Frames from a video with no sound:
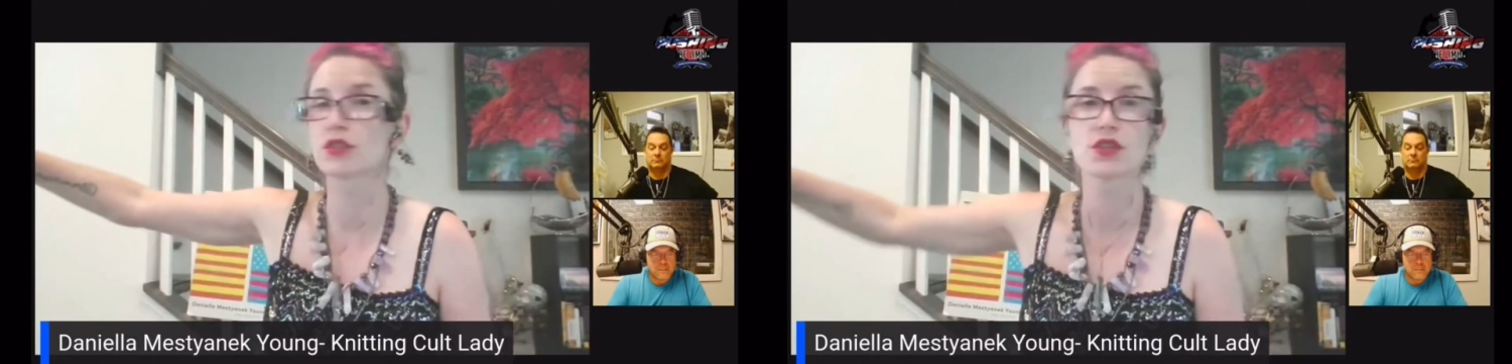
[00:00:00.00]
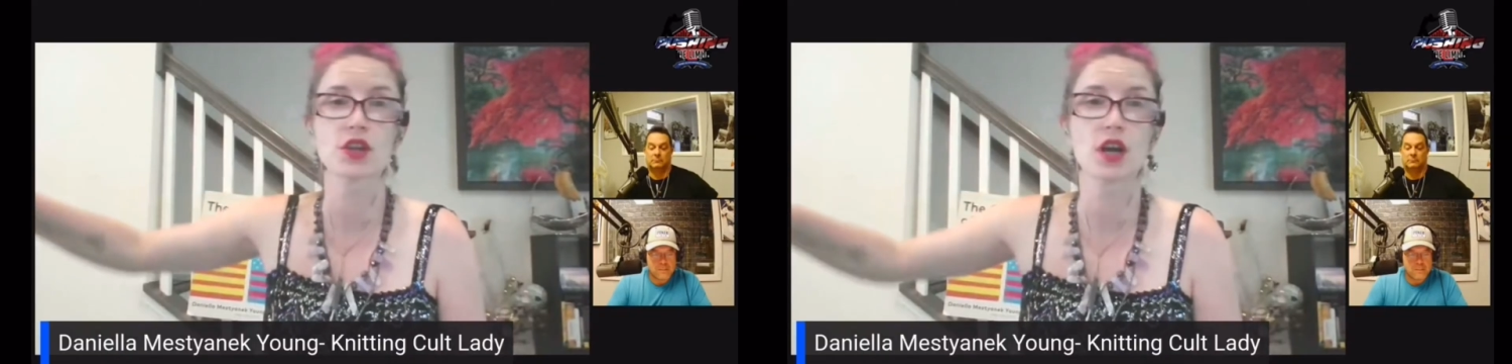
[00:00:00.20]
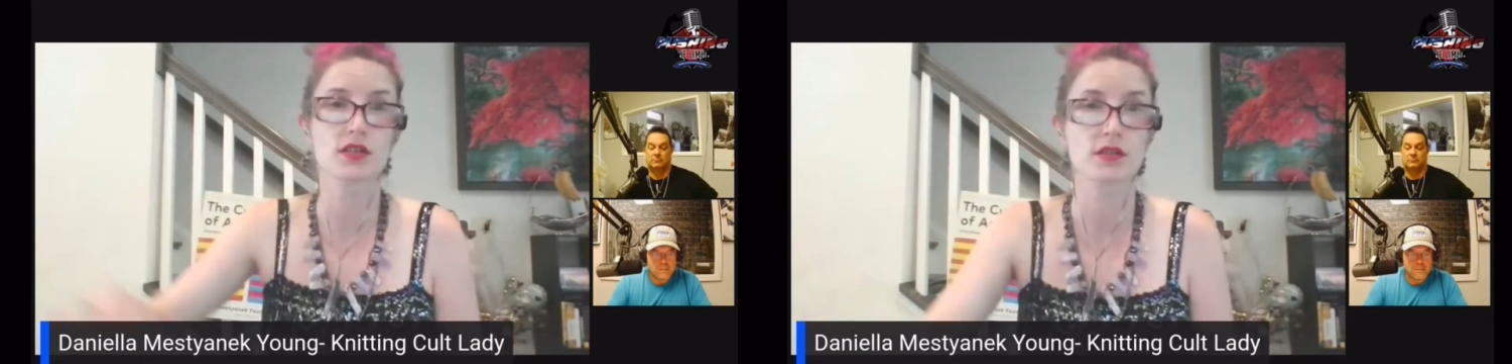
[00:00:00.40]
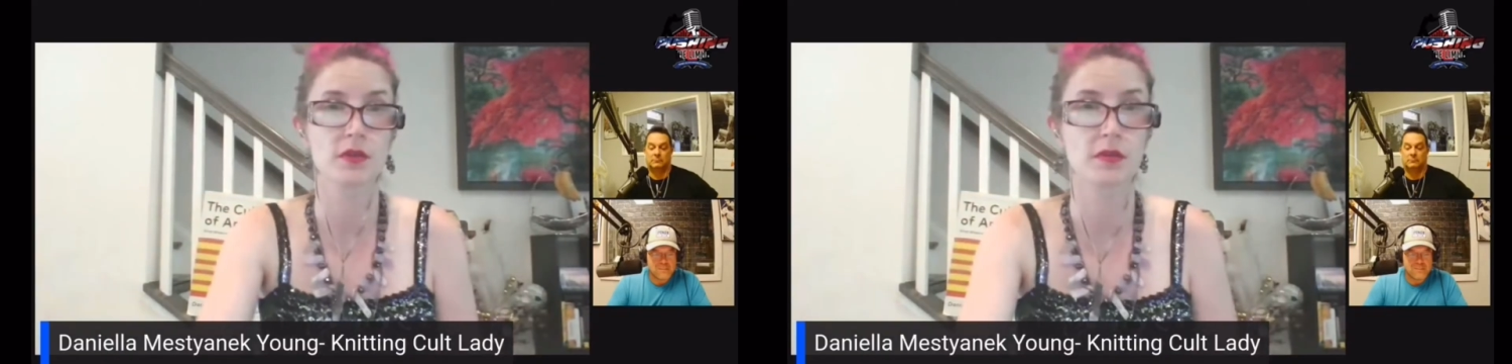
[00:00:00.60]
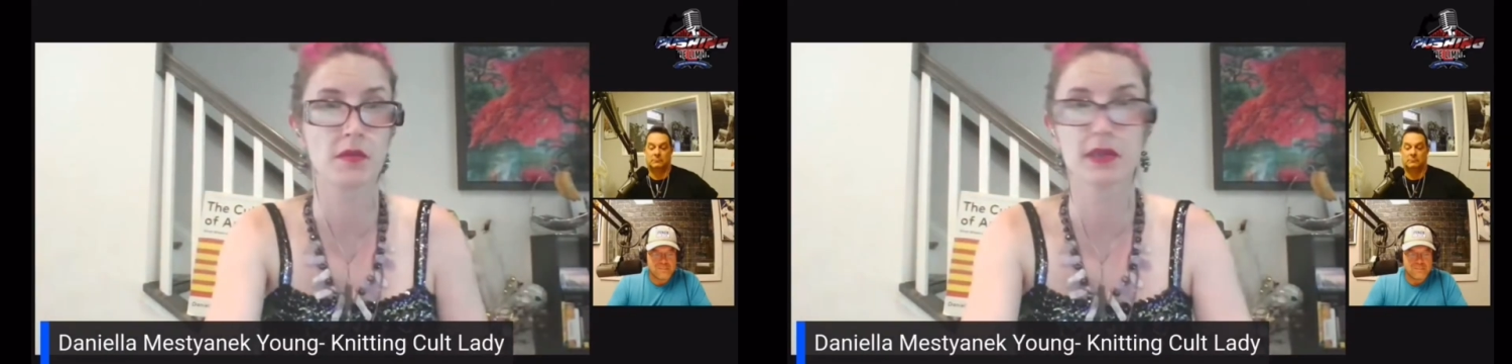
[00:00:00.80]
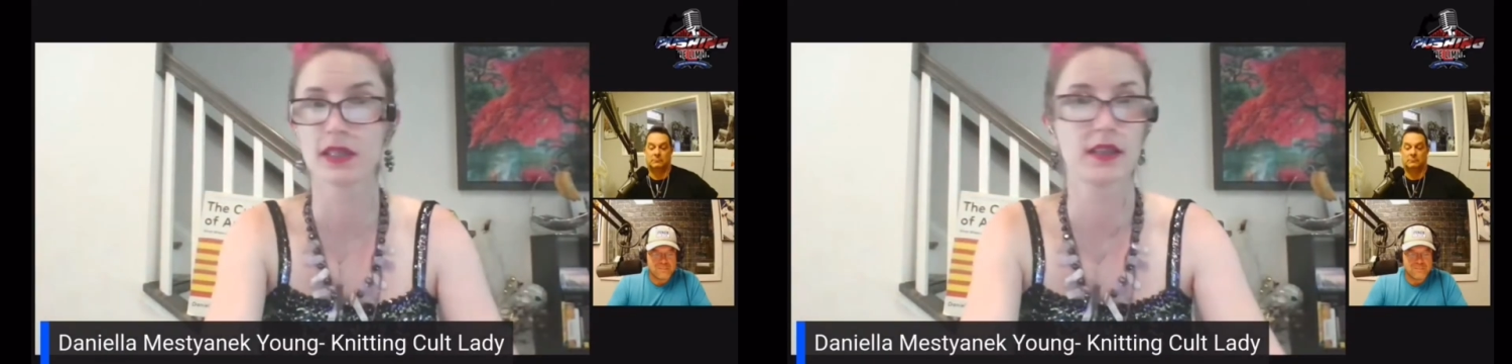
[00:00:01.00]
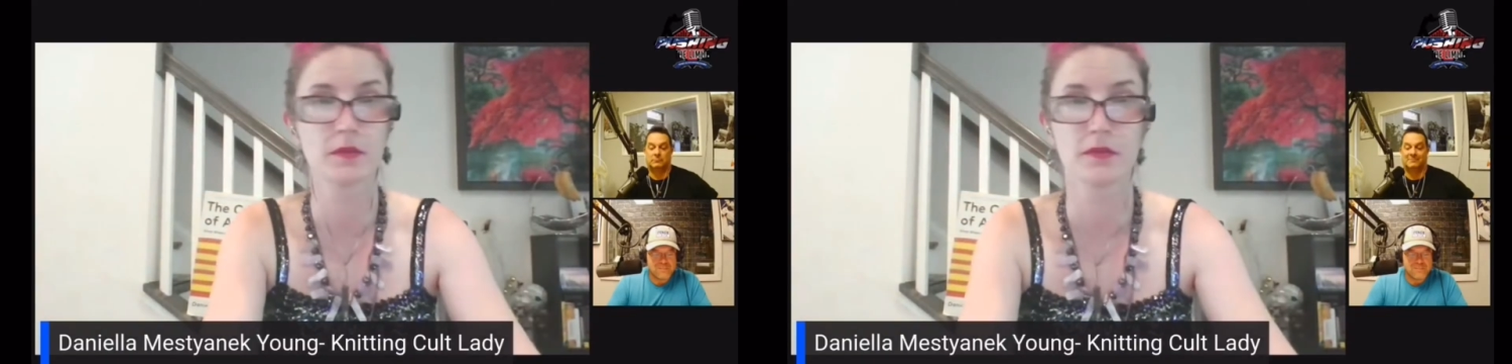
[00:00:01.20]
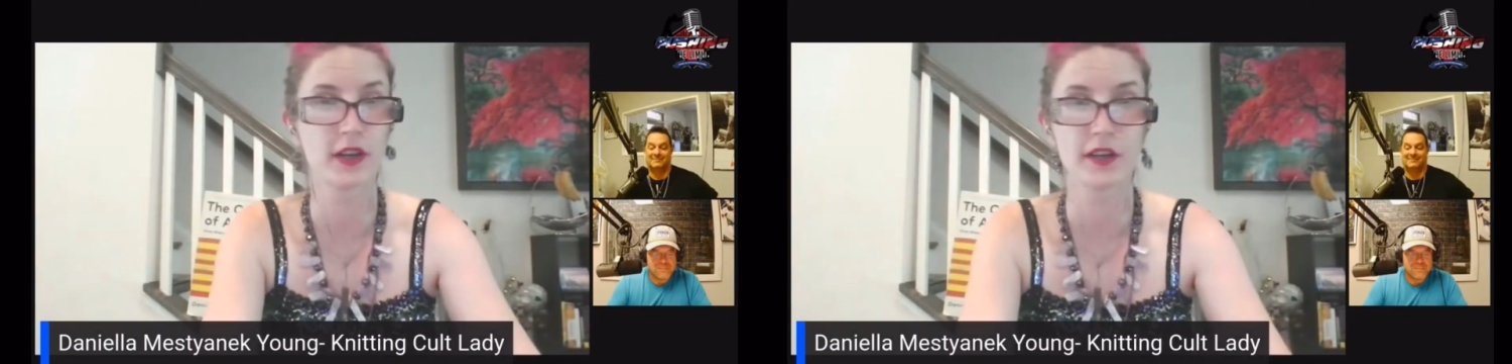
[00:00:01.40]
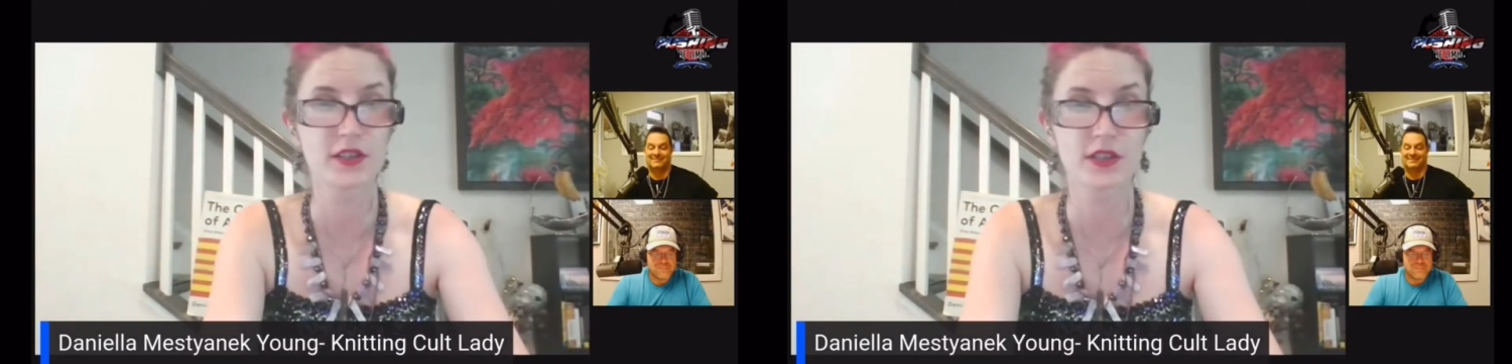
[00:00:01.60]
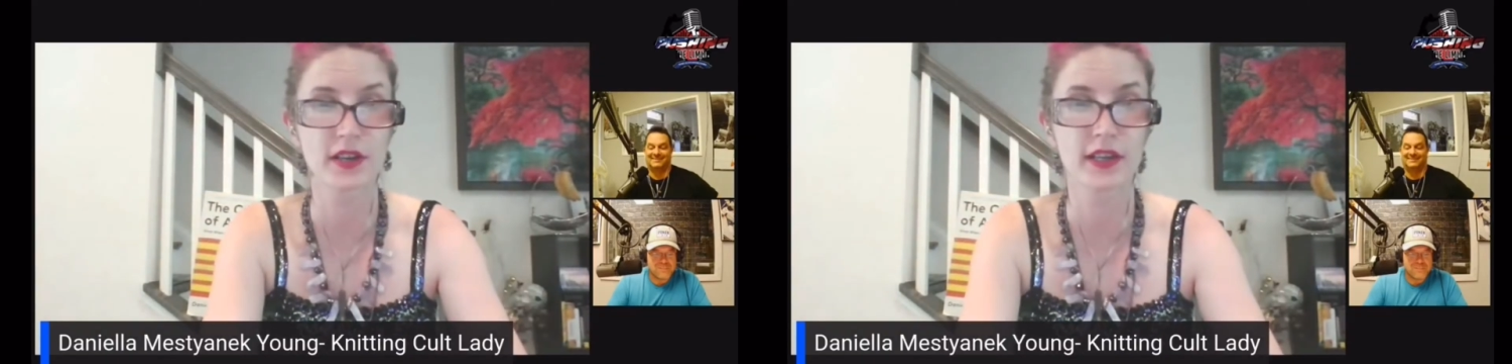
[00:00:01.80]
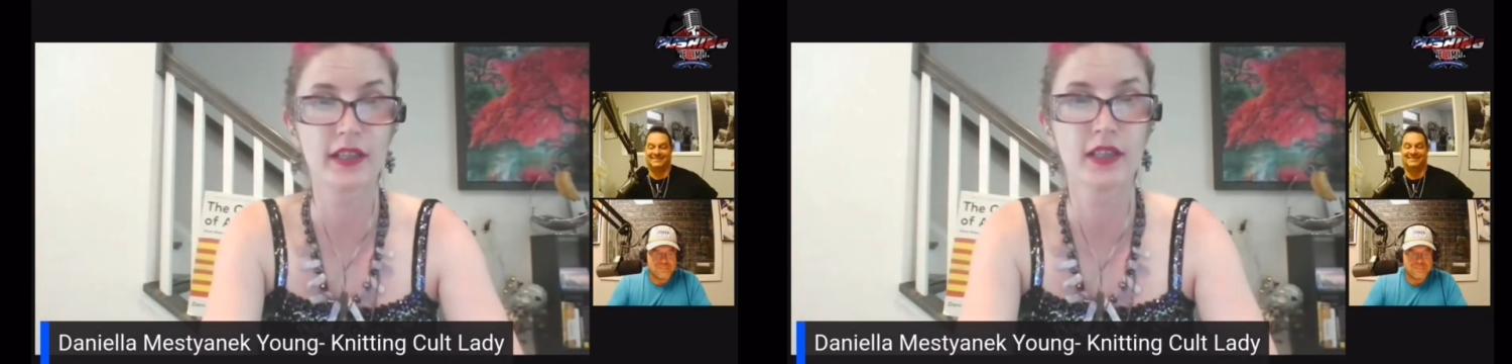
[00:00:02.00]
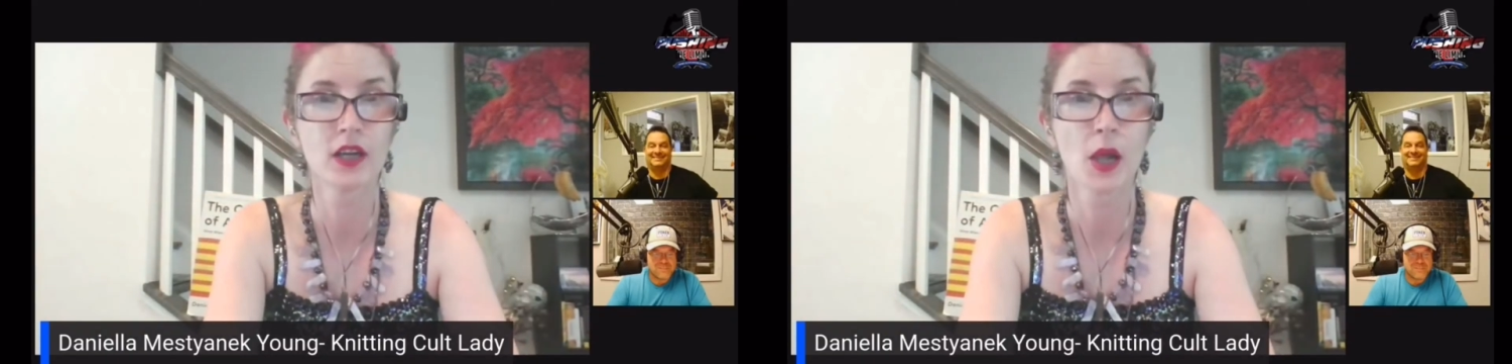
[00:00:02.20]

the dogs are Republican. I'm very sorry.